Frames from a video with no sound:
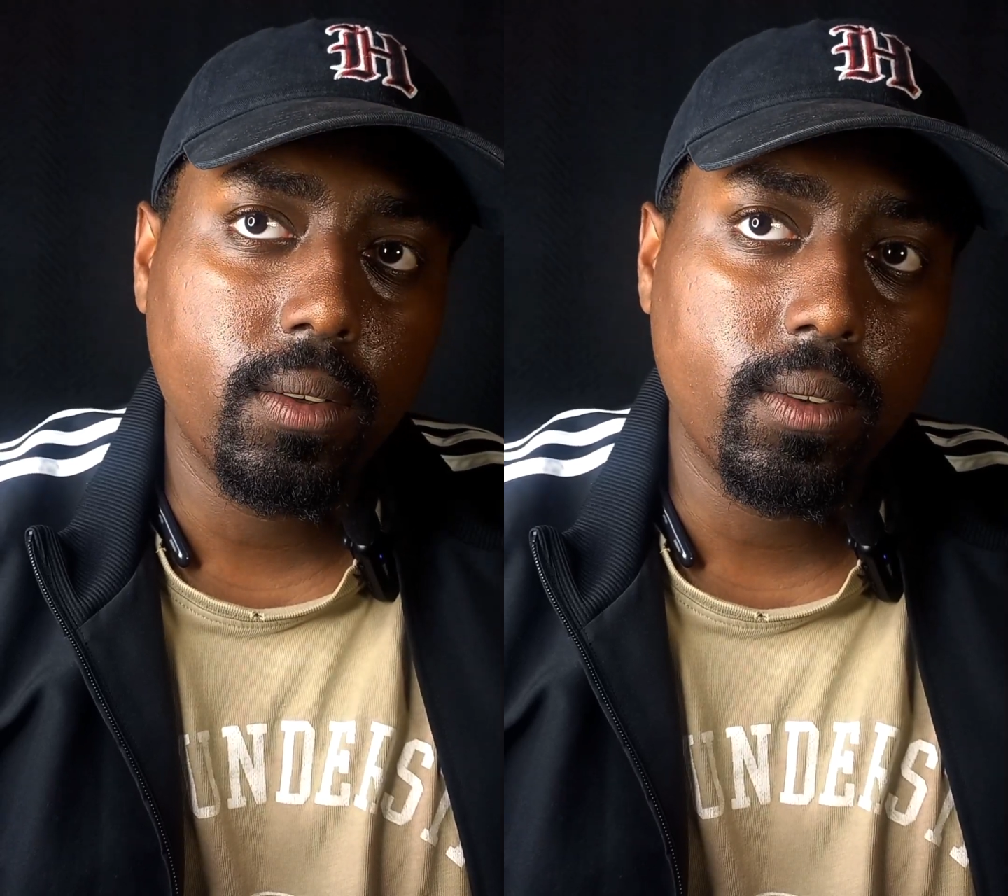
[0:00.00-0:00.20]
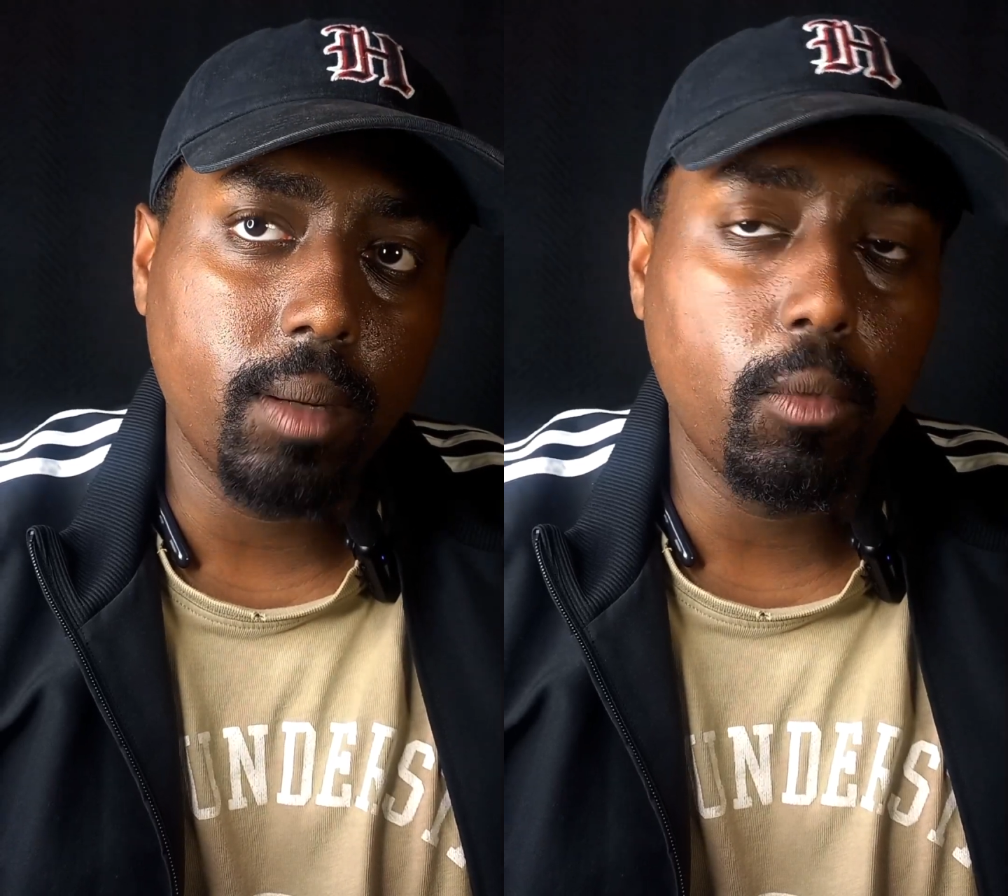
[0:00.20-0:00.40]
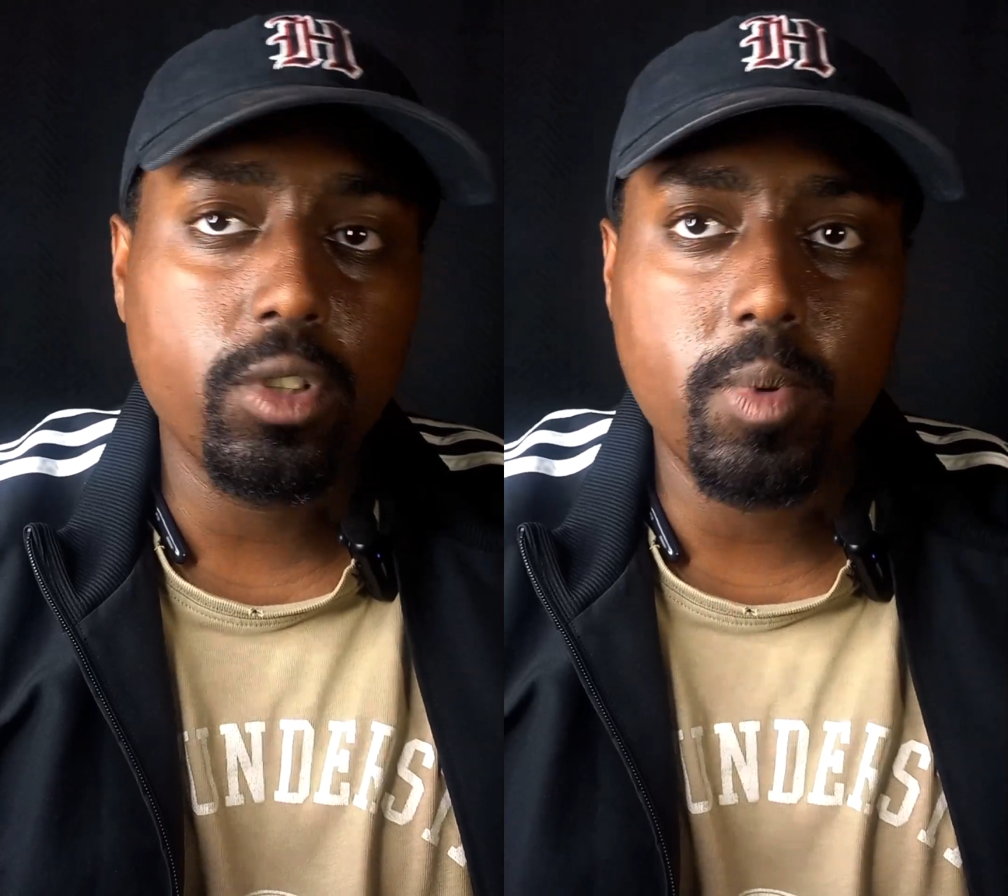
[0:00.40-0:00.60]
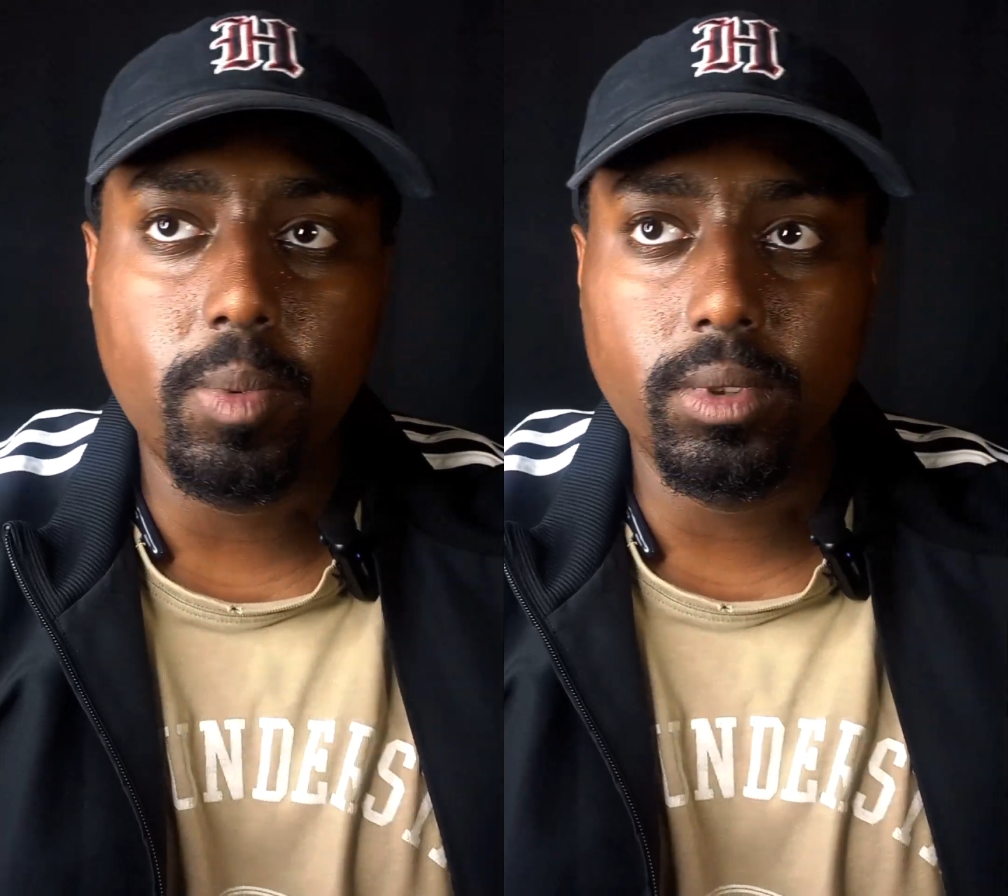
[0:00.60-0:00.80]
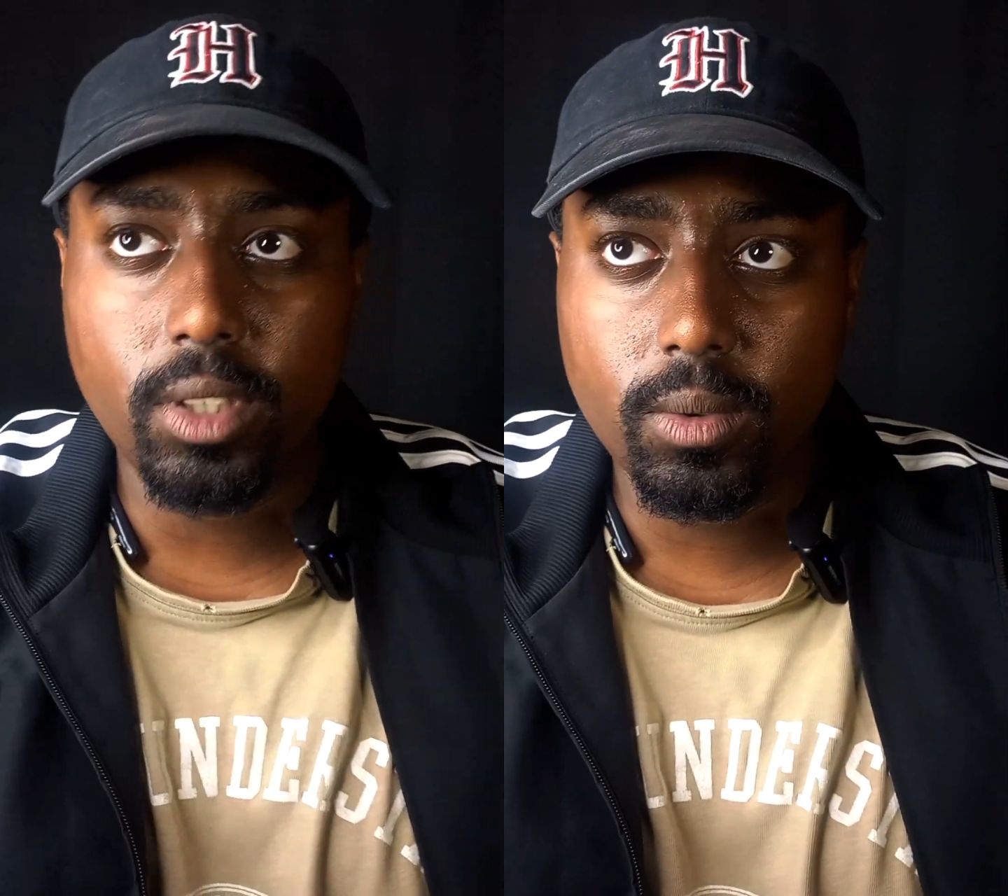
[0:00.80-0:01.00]
that most
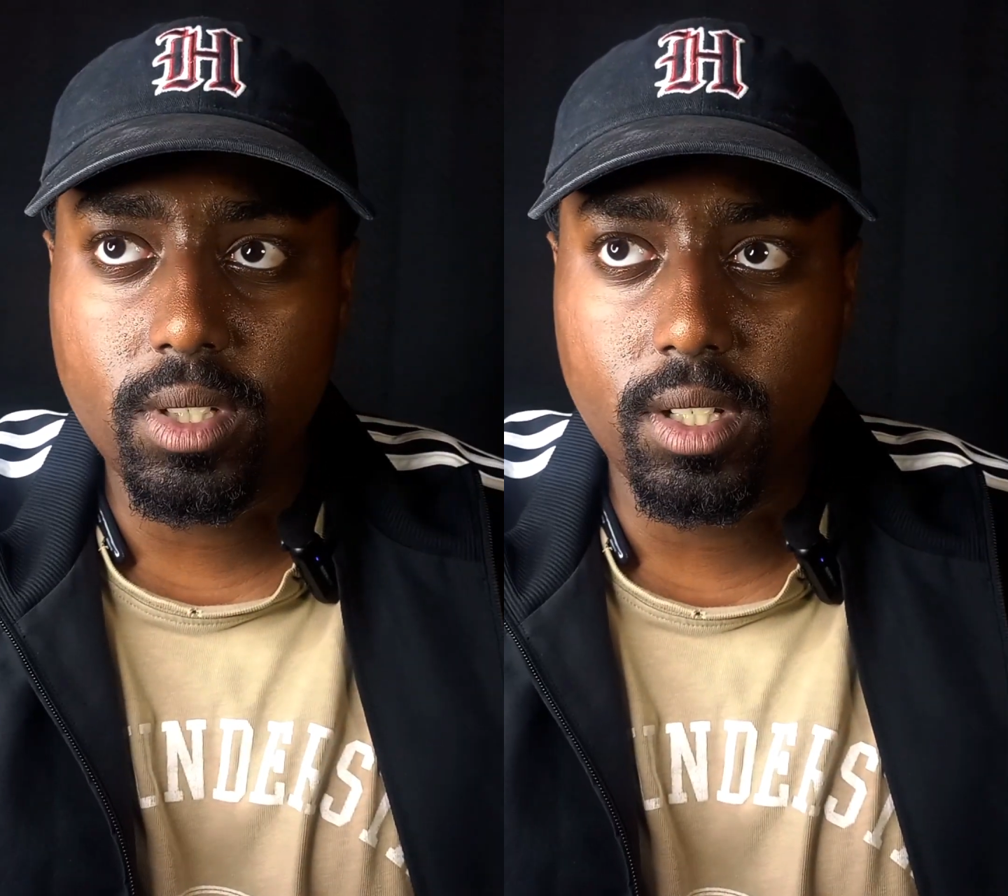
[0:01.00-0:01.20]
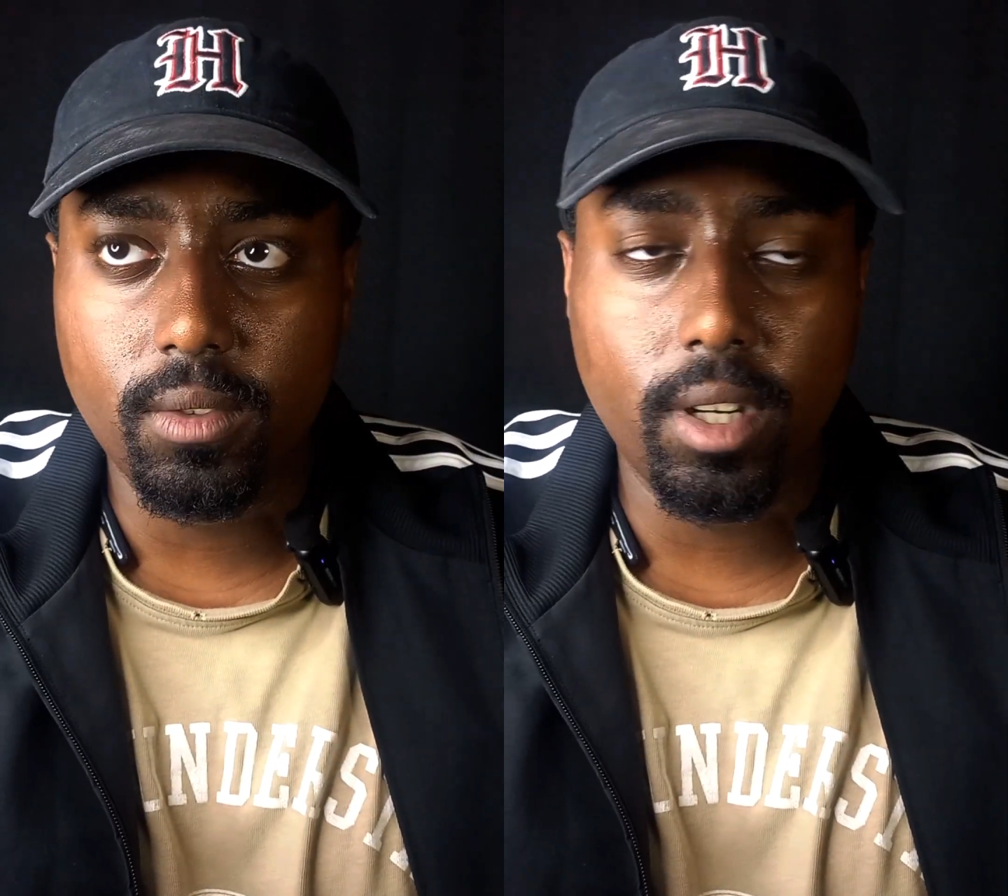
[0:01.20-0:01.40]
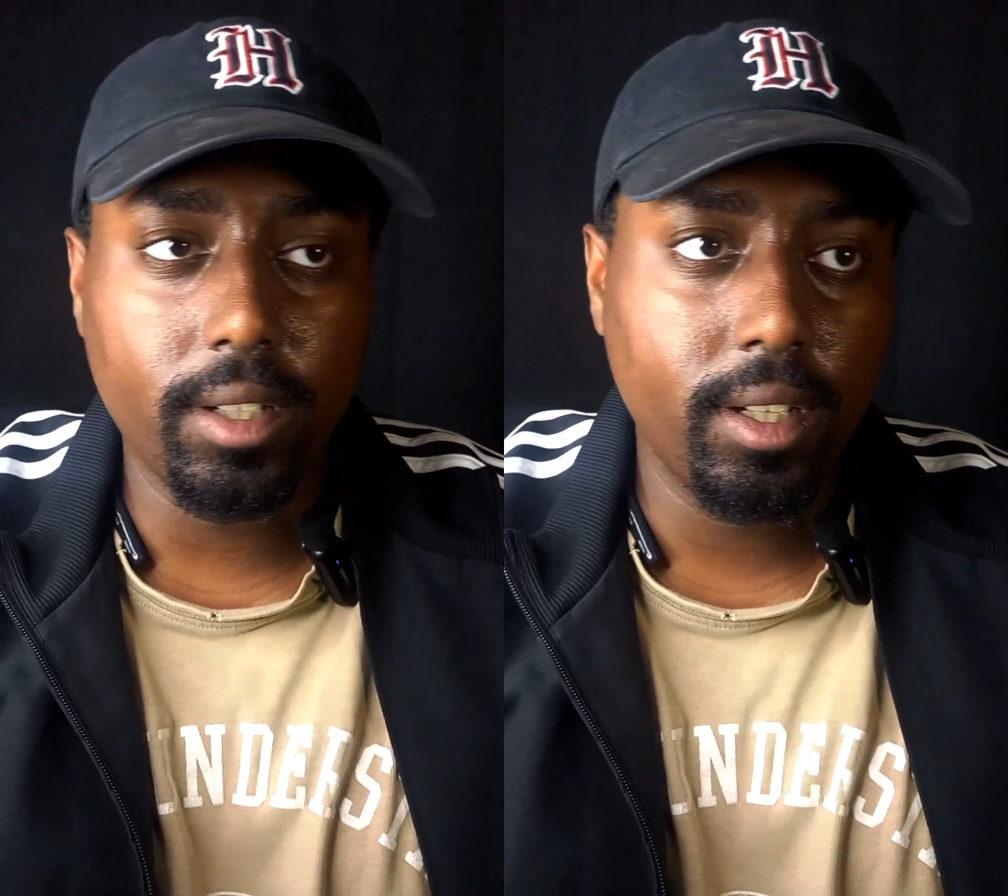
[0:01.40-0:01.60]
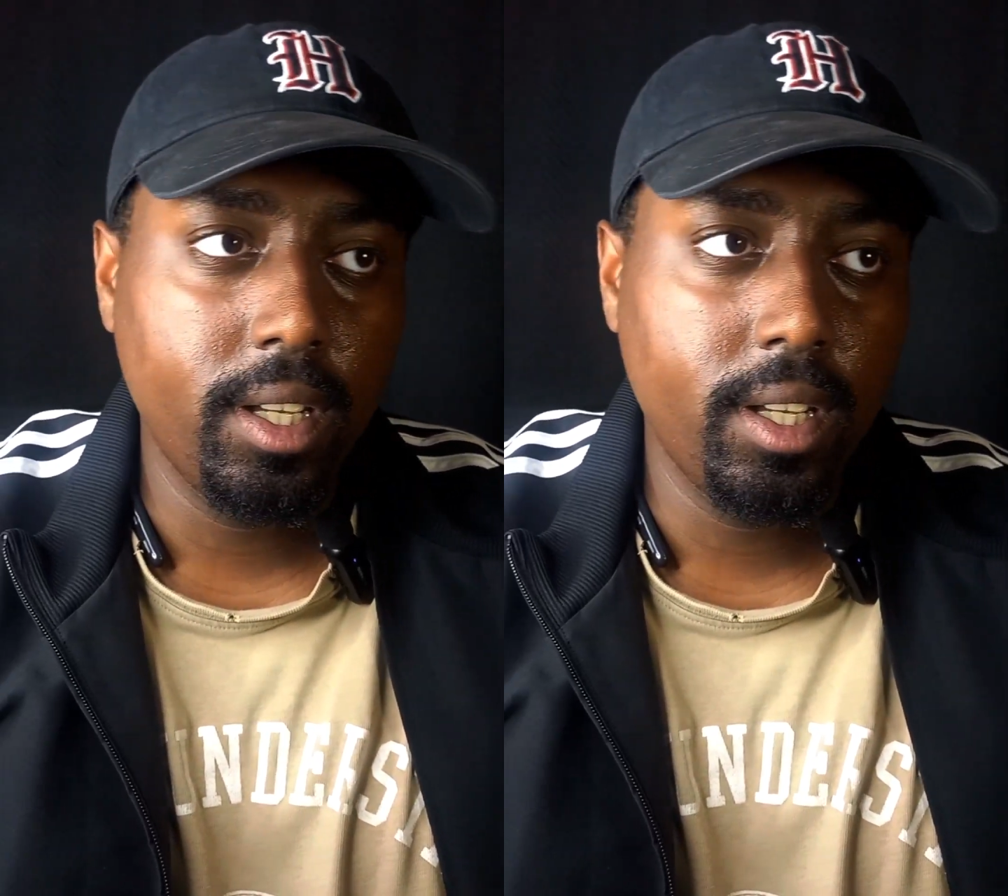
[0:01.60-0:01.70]
people don't see, right?